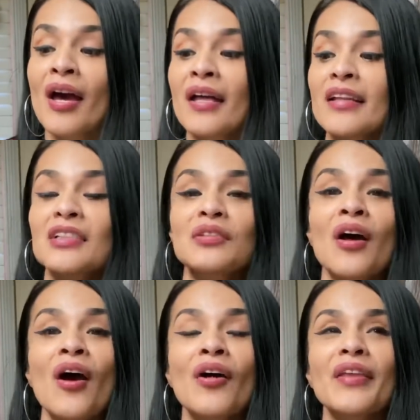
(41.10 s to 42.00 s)
That's
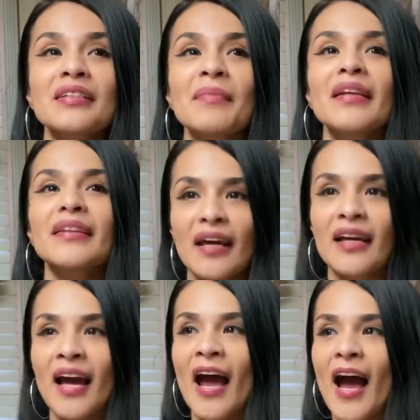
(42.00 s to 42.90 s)
that's my
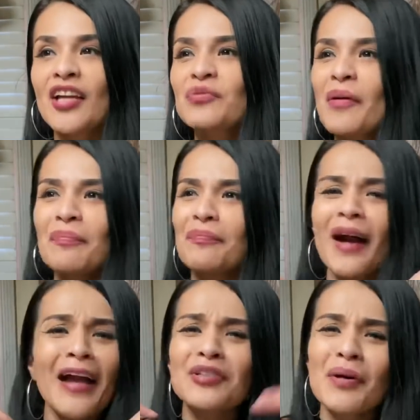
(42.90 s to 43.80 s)
thing. I just want
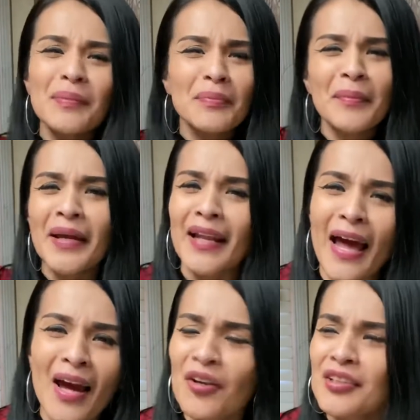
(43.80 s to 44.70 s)
I just want people to make
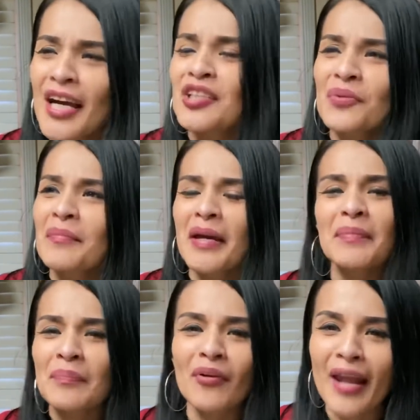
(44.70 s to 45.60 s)
I don't I just want to make
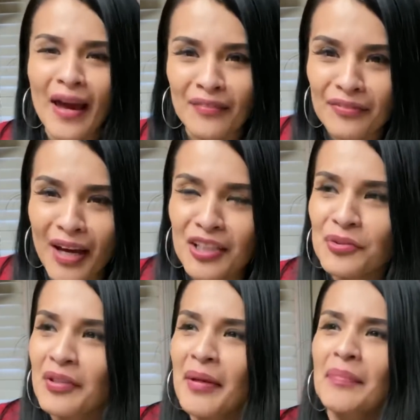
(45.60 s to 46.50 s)
people laugh. I just
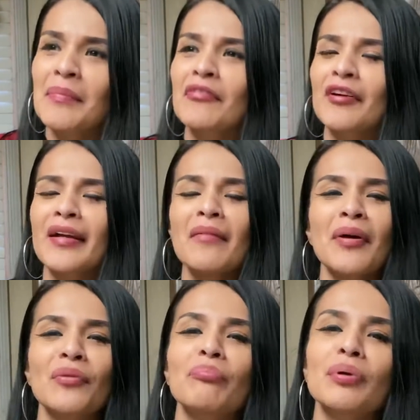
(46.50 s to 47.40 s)
want to make people forget
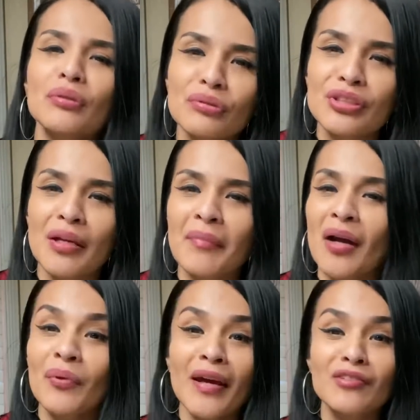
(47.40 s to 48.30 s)
about the bullshit,
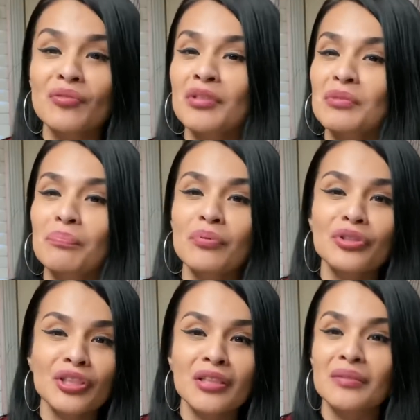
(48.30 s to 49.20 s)
man. We have so much
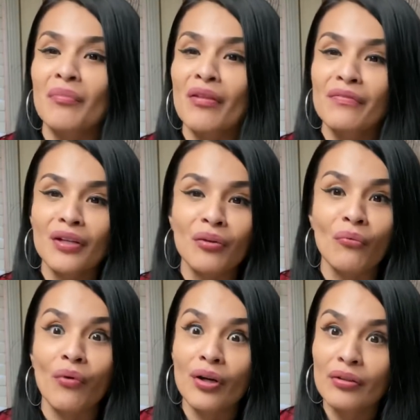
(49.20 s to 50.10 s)
bullshit in this motherfucking
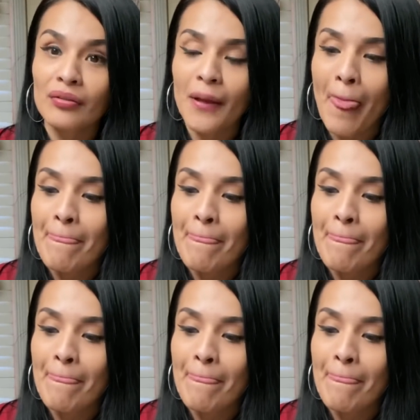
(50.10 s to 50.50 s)
world.